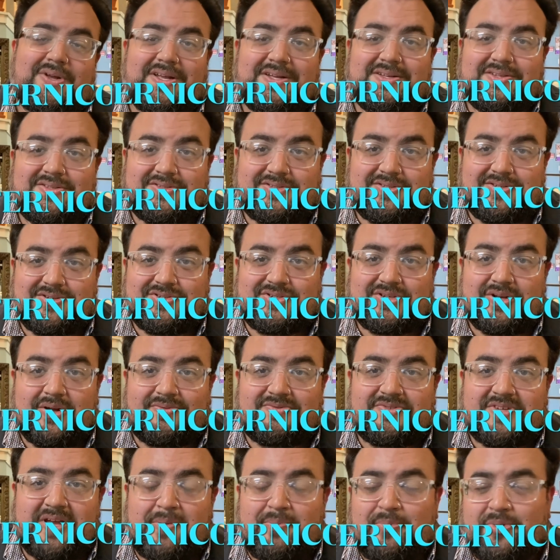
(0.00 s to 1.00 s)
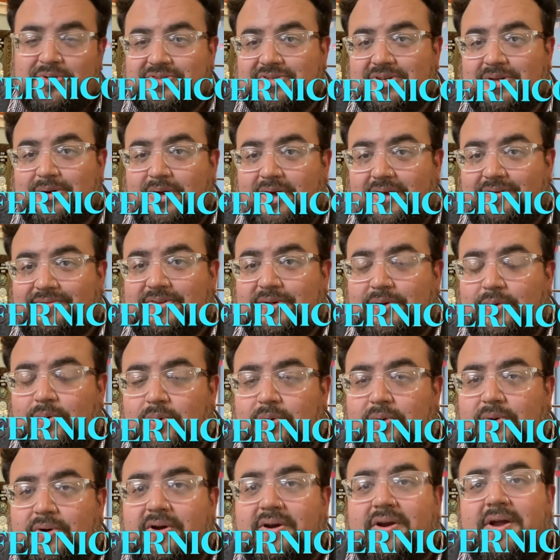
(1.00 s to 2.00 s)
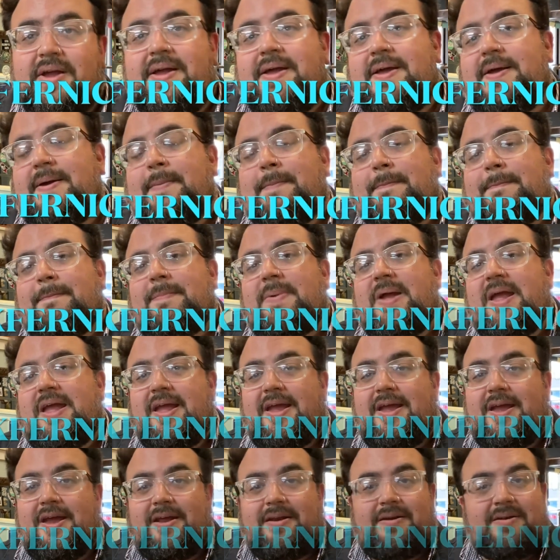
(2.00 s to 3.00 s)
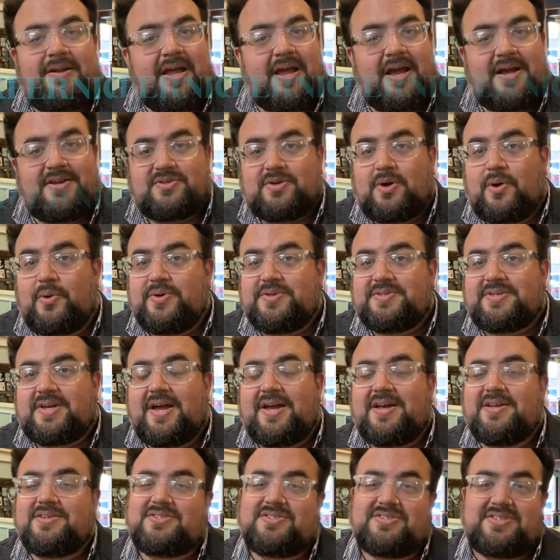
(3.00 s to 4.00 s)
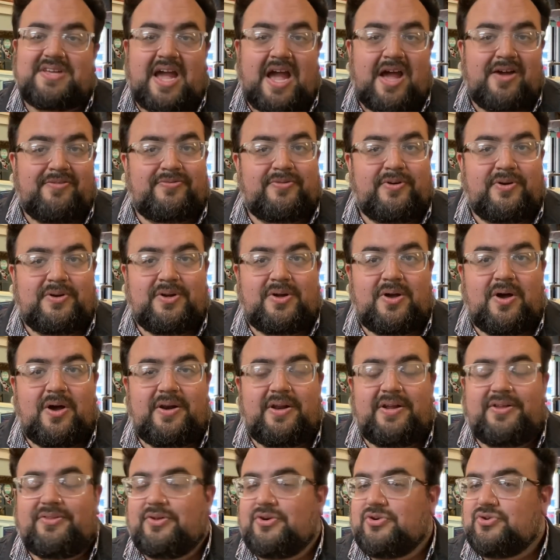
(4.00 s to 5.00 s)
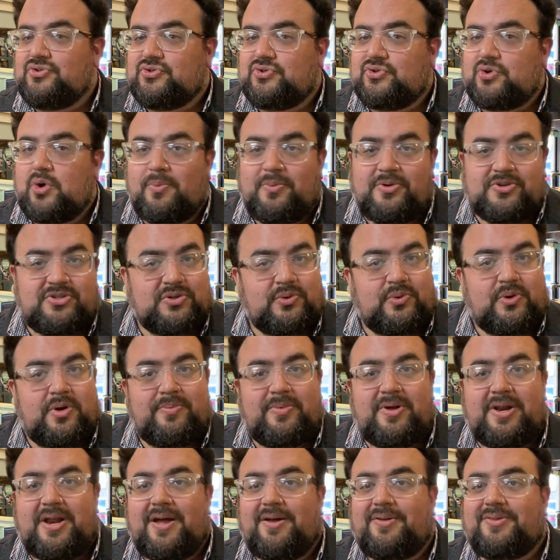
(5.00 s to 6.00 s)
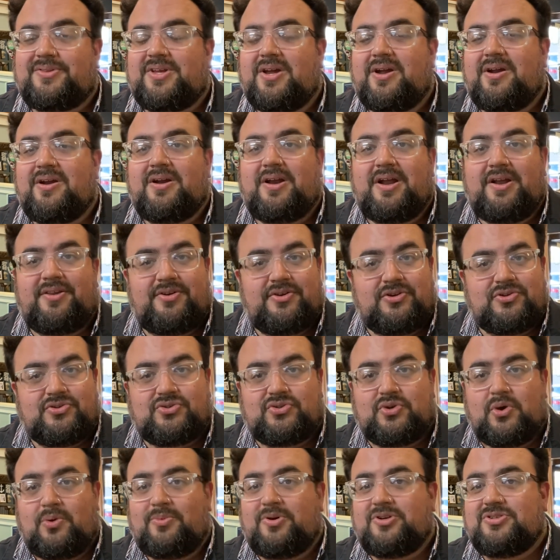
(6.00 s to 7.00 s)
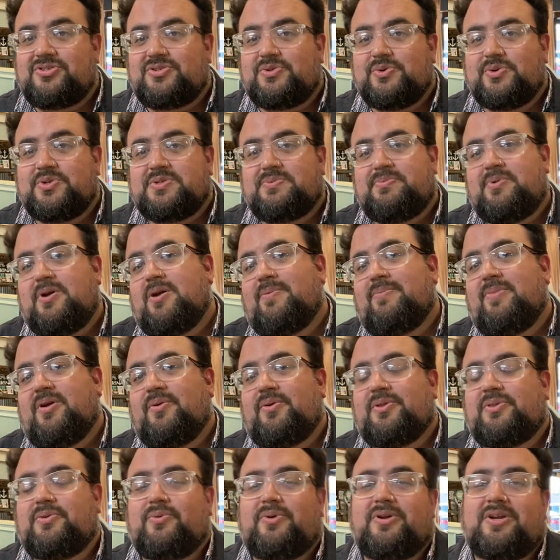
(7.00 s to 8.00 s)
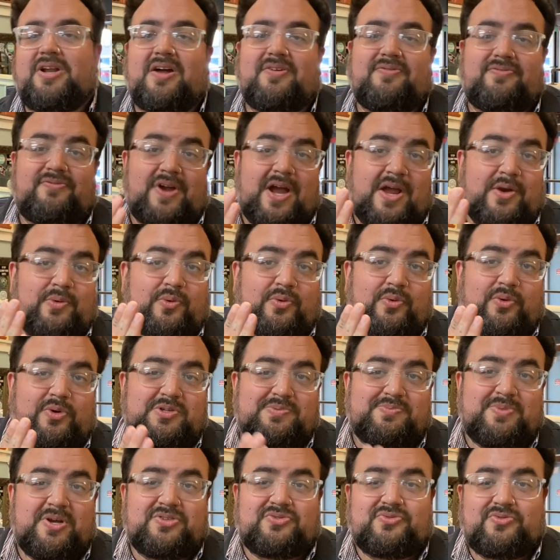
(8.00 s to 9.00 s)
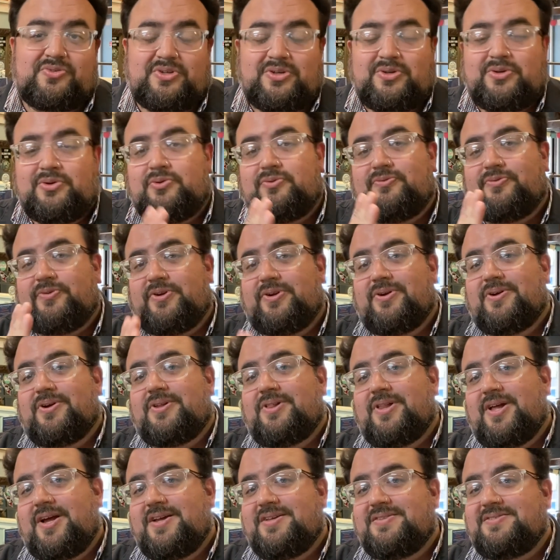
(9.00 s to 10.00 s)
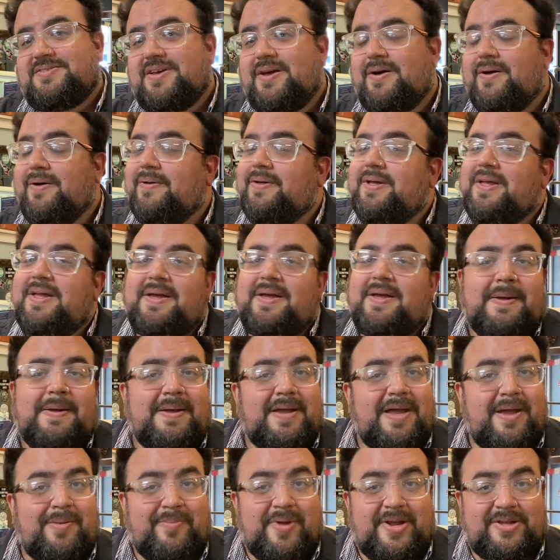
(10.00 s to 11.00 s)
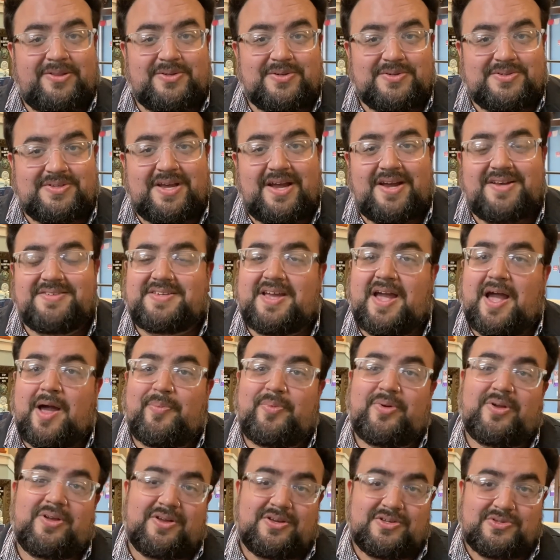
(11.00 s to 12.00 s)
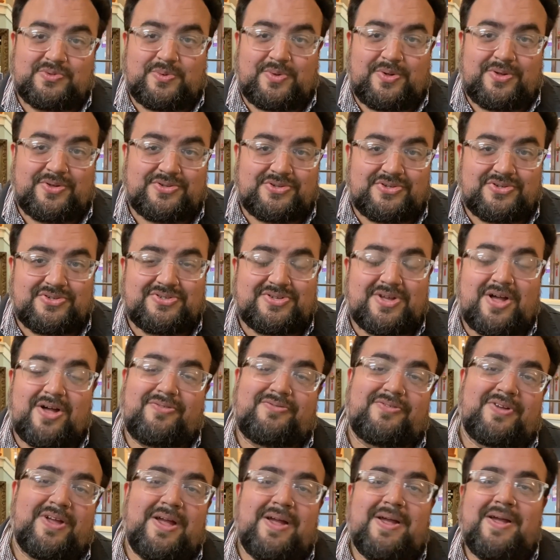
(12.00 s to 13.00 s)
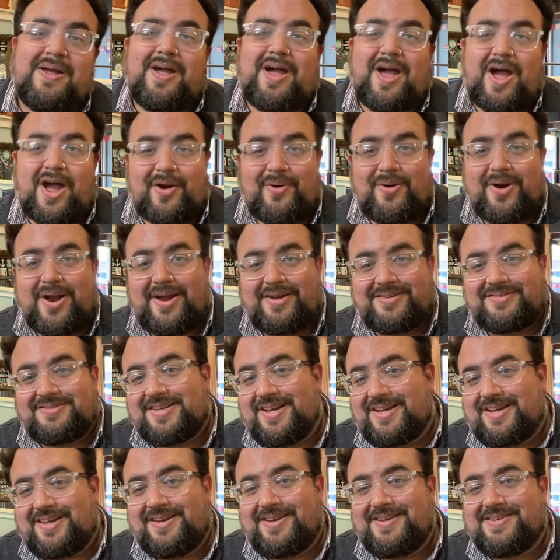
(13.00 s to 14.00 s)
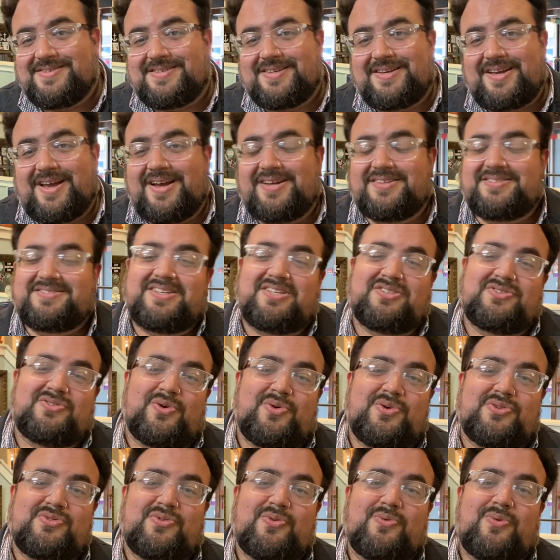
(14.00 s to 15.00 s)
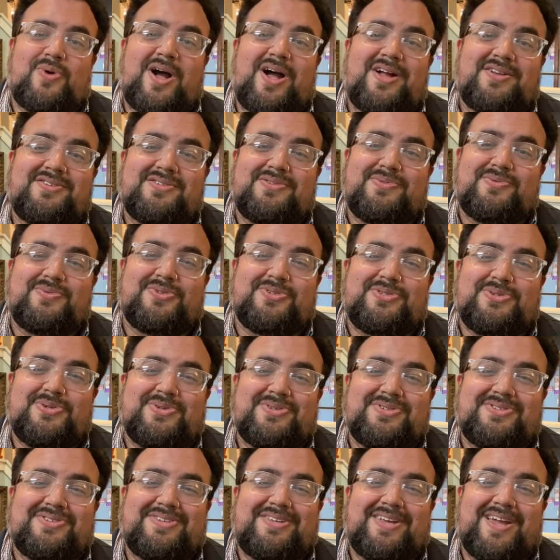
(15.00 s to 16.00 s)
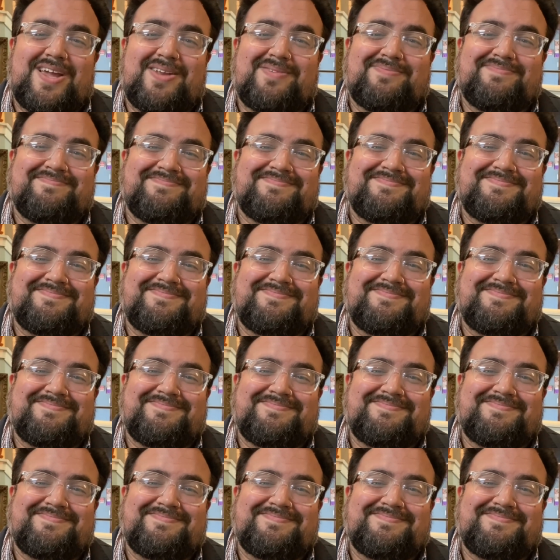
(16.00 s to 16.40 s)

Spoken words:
Get yourself 10% off the order. And as always, guys, just have fun cutting. There's so much equipment out there, and there's so much to experiment with and whatnot. Find what works best for you, for your clientele, and make those guys happy as well as yourself. All right, take it easy, guys. Thanks always for watching. We'll do this again.